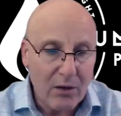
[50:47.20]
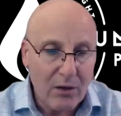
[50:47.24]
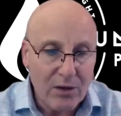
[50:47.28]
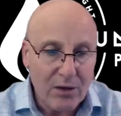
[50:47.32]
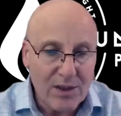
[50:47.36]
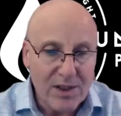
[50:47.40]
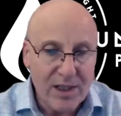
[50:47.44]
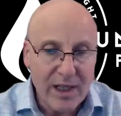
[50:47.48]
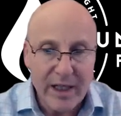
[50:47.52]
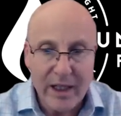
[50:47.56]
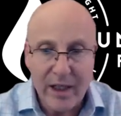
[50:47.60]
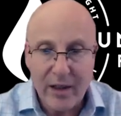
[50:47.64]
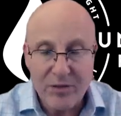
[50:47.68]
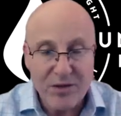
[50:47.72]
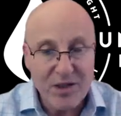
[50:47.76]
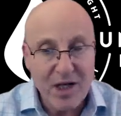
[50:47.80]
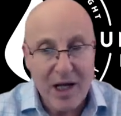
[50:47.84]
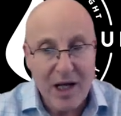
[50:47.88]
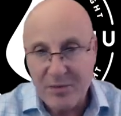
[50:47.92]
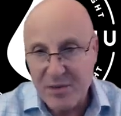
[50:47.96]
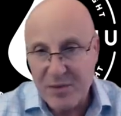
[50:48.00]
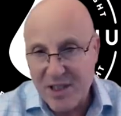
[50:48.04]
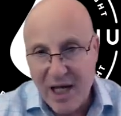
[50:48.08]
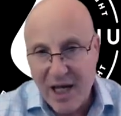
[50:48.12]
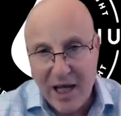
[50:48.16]
setting up.
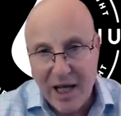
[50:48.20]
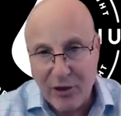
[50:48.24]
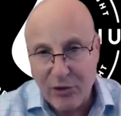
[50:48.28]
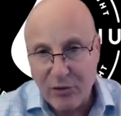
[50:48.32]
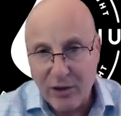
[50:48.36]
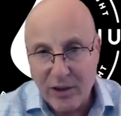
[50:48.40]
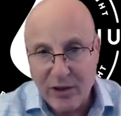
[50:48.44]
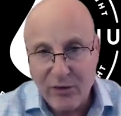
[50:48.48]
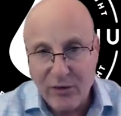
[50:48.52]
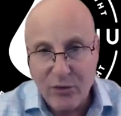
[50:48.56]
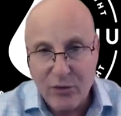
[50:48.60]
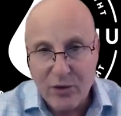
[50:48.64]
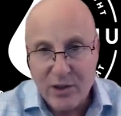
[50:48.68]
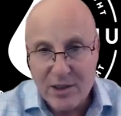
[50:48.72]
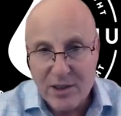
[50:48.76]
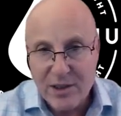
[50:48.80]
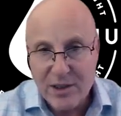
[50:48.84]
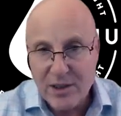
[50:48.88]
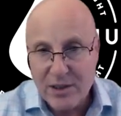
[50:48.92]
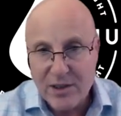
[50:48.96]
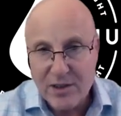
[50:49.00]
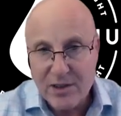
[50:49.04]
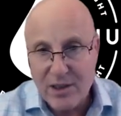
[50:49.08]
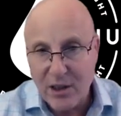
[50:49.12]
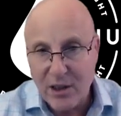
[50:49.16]
Tom Satterley, for
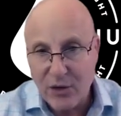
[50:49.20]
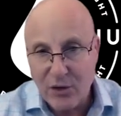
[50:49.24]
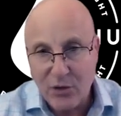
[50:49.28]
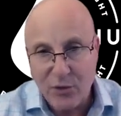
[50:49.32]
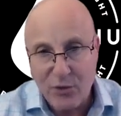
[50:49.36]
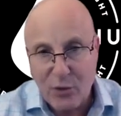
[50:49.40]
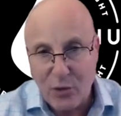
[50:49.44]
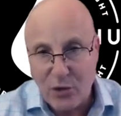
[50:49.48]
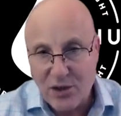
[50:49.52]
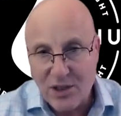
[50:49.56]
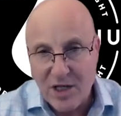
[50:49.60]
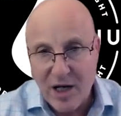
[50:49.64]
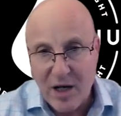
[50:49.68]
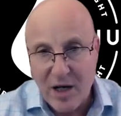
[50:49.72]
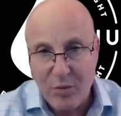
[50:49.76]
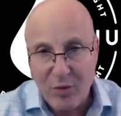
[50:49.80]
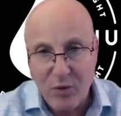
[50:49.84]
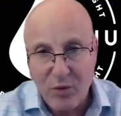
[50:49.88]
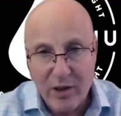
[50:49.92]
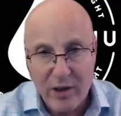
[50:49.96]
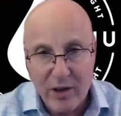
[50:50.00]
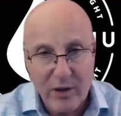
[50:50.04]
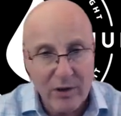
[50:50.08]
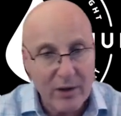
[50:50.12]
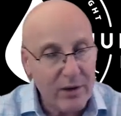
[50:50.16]
instance, Delta Force
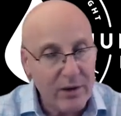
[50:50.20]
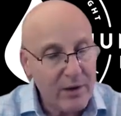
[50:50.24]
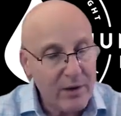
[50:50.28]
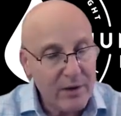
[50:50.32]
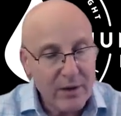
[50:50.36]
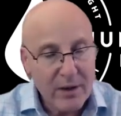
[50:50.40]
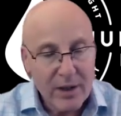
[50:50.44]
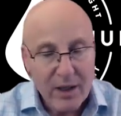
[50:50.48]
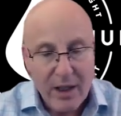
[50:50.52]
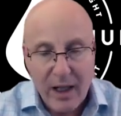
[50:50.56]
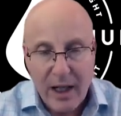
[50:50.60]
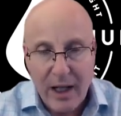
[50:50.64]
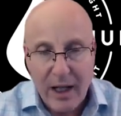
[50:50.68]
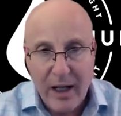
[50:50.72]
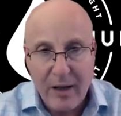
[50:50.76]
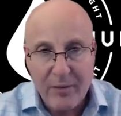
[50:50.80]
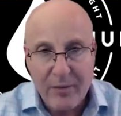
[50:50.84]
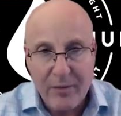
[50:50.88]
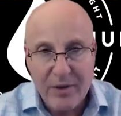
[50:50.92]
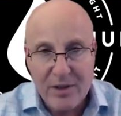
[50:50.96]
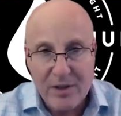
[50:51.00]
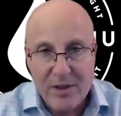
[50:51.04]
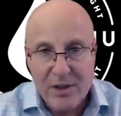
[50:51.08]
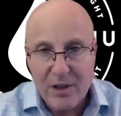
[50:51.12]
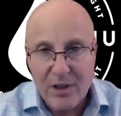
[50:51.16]
operator,
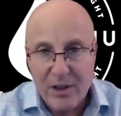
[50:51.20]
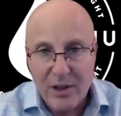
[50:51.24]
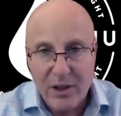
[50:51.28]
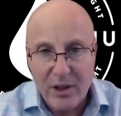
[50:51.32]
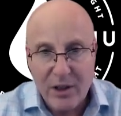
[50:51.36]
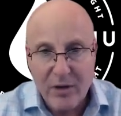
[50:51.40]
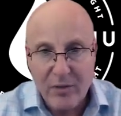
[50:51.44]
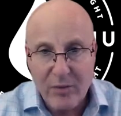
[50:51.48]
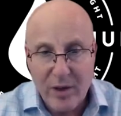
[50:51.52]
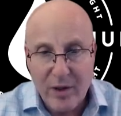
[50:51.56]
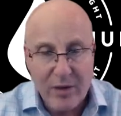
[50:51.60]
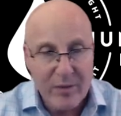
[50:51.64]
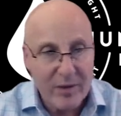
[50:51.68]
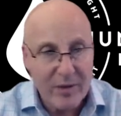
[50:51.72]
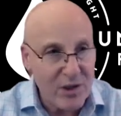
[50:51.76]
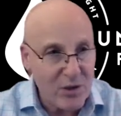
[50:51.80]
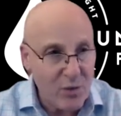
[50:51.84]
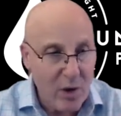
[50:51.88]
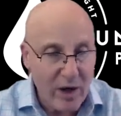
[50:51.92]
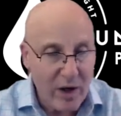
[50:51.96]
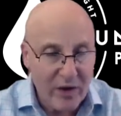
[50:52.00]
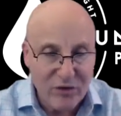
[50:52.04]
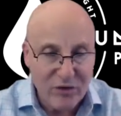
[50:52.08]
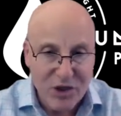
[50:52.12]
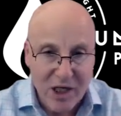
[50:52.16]
him and
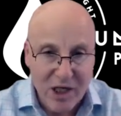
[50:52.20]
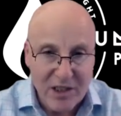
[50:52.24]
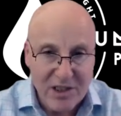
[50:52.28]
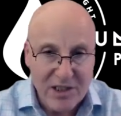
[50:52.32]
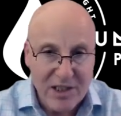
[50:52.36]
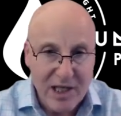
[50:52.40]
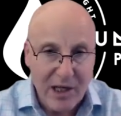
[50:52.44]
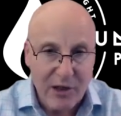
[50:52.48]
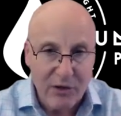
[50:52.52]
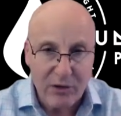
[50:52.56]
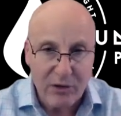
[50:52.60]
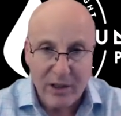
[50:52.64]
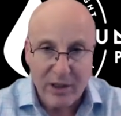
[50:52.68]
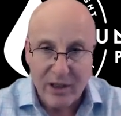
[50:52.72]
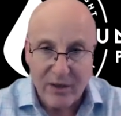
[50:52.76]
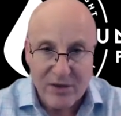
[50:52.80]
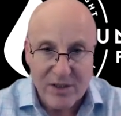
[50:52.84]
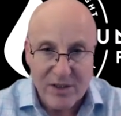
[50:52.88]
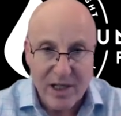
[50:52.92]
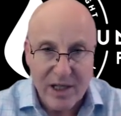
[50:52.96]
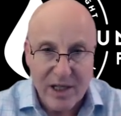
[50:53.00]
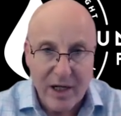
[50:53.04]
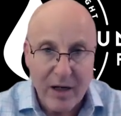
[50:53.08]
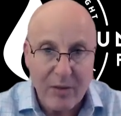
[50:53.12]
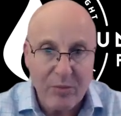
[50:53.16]
his wife Jen Satterley have
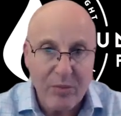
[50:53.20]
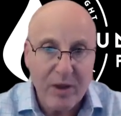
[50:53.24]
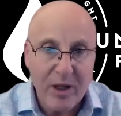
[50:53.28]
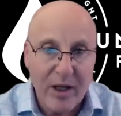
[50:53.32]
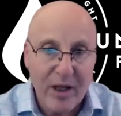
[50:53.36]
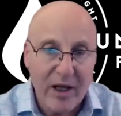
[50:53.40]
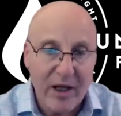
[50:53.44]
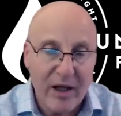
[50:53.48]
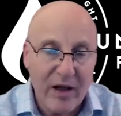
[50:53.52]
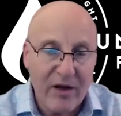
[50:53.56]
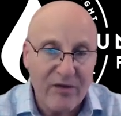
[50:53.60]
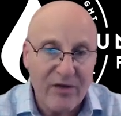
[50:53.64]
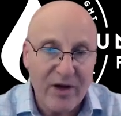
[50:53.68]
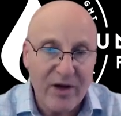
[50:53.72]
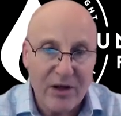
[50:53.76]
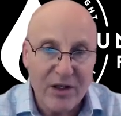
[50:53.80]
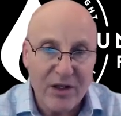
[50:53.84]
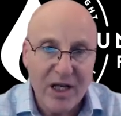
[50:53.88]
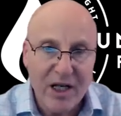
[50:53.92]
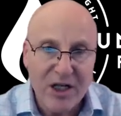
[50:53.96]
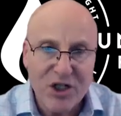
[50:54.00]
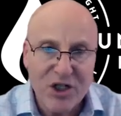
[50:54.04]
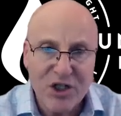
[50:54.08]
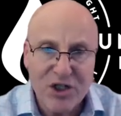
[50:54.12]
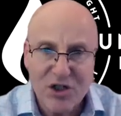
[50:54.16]
set up a
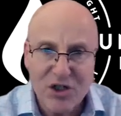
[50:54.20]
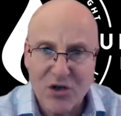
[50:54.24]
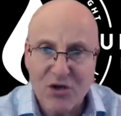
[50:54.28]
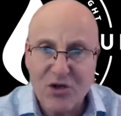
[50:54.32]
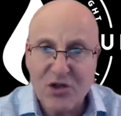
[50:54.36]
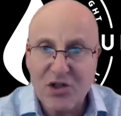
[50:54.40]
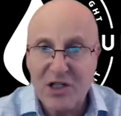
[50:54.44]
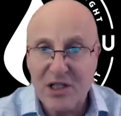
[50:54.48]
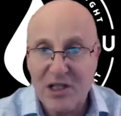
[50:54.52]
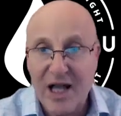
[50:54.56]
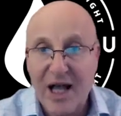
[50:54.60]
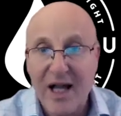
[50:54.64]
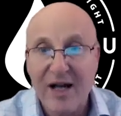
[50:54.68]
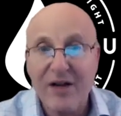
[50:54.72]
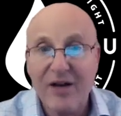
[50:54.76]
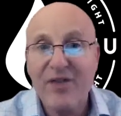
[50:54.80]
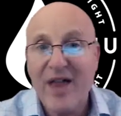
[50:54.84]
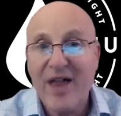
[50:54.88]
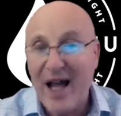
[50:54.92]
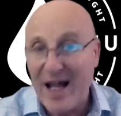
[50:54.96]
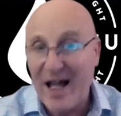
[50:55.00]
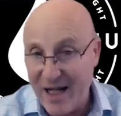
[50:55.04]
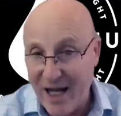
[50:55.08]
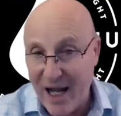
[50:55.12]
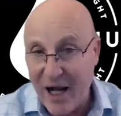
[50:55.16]
foundation. So there's a lot of
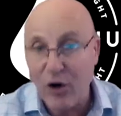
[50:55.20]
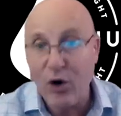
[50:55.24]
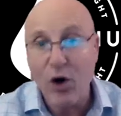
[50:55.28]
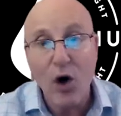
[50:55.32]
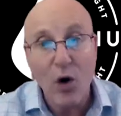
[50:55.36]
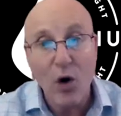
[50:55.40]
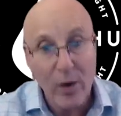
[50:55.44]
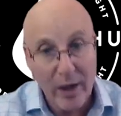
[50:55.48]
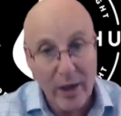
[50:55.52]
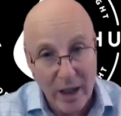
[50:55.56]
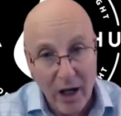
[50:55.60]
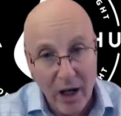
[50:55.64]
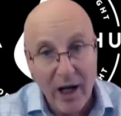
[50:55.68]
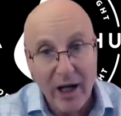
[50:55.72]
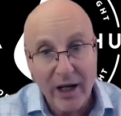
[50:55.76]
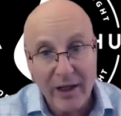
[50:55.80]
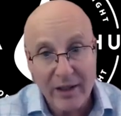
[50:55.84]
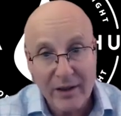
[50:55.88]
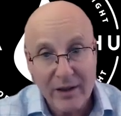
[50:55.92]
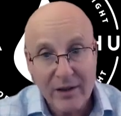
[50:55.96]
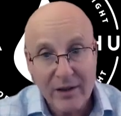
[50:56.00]
that now going on.